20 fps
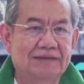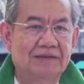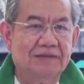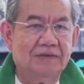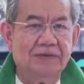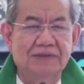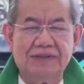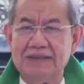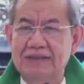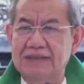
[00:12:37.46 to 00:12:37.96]

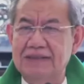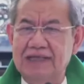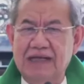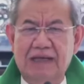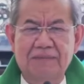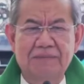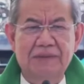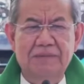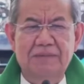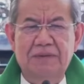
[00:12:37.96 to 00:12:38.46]
Kung
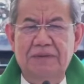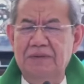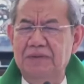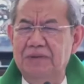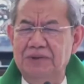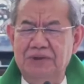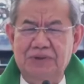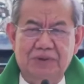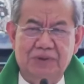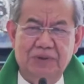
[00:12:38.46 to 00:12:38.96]
sinasabi mong
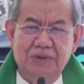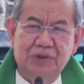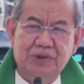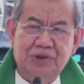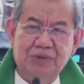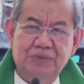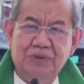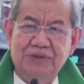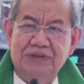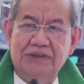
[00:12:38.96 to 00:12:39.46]

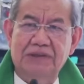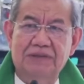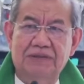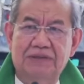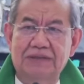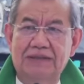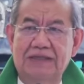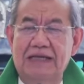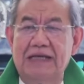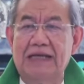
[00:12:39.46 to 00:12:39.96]
gustong-gusto mo si
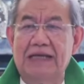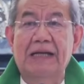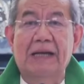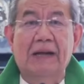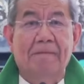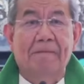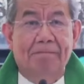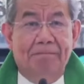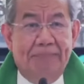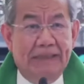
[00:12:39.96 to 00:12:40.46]
Lord,
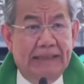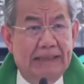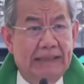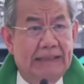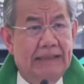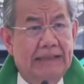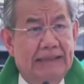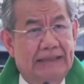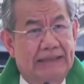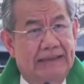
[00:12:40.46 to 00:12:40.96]

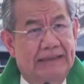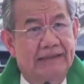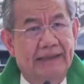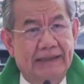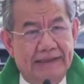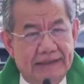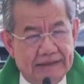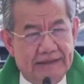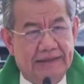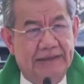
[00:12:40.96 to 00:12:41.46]
be
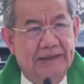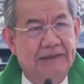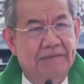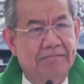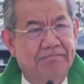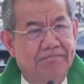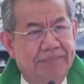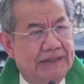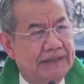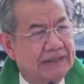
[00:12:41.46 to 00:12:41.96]
like
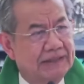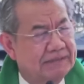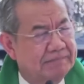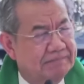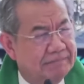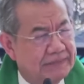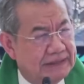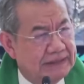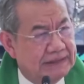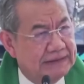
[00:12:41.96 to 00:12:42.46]
Him. Be a
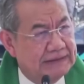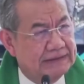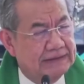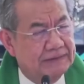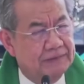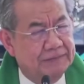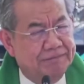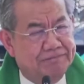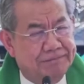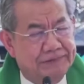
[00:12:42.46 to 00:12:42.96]
man
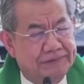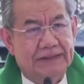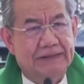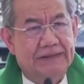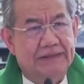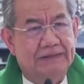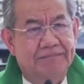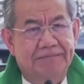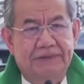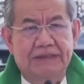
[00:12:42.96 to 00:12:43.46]
with
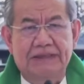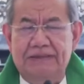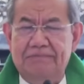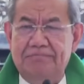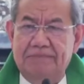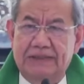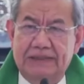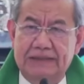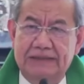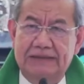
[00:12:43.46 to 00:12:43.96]
prayer. Be a
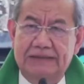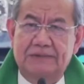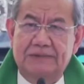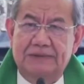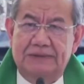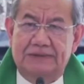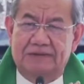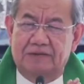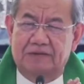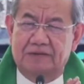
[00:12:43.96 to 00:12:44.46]
man
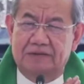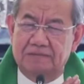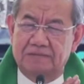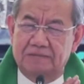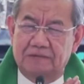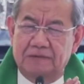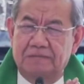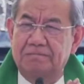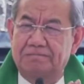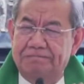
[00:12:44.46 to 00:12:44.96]
with
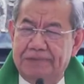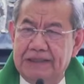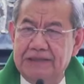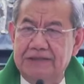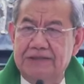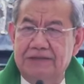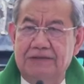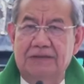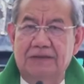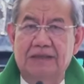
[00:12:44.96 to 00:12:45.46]

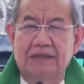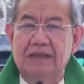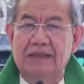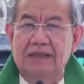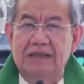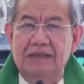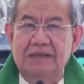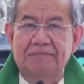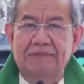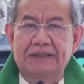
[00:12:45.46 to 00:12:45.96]
compassion.
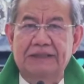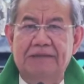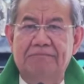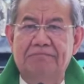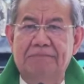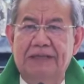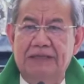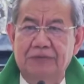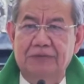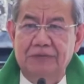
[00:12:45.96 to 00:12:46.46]
Be a
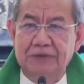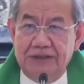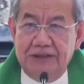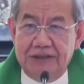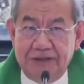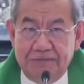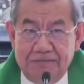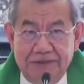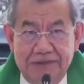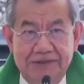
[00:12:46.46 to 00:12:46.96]
man with a
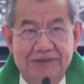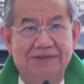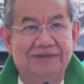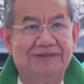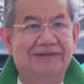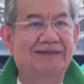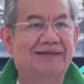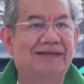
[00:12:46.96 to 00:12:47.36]
mission.